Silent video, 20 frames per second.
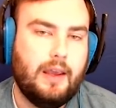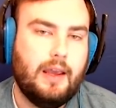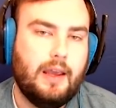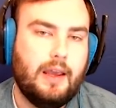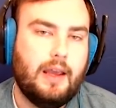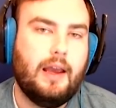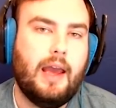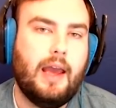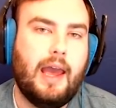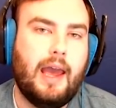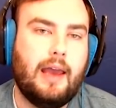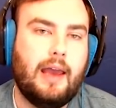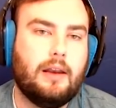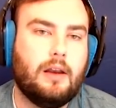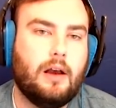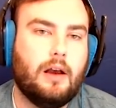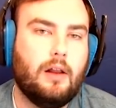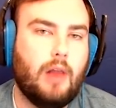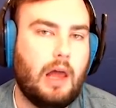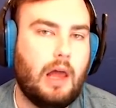And
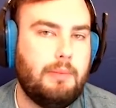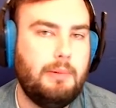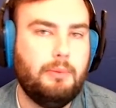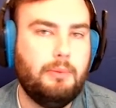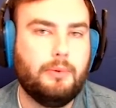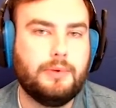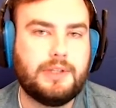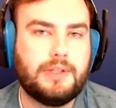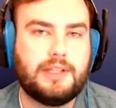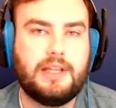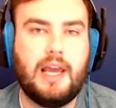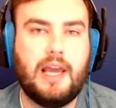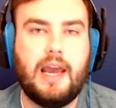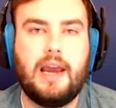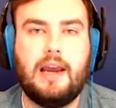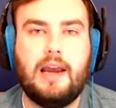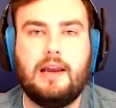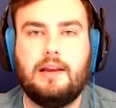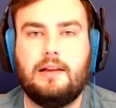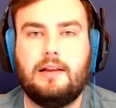a lot of people will
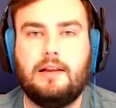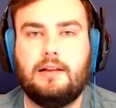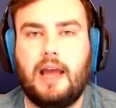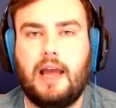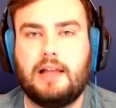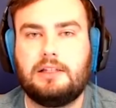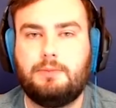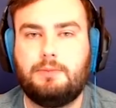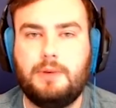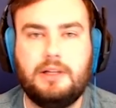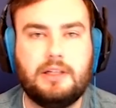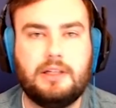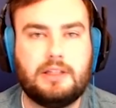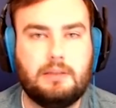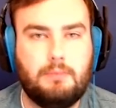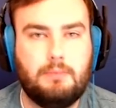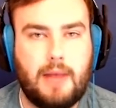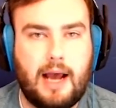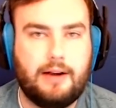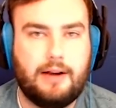say that speed doesn't
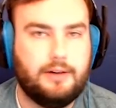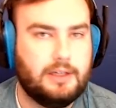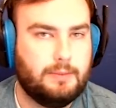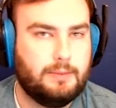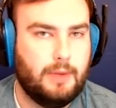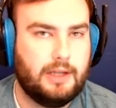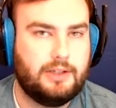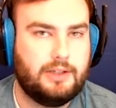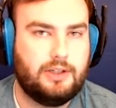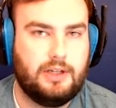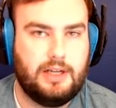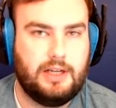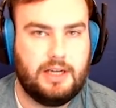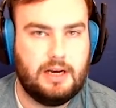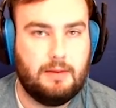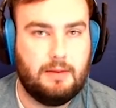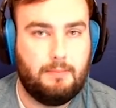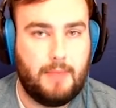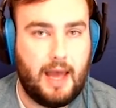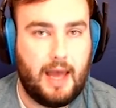matter as much
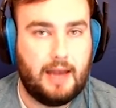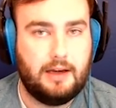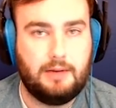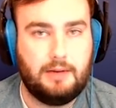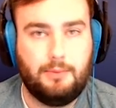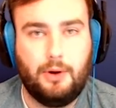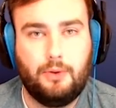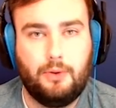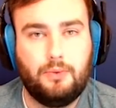in maddening mode,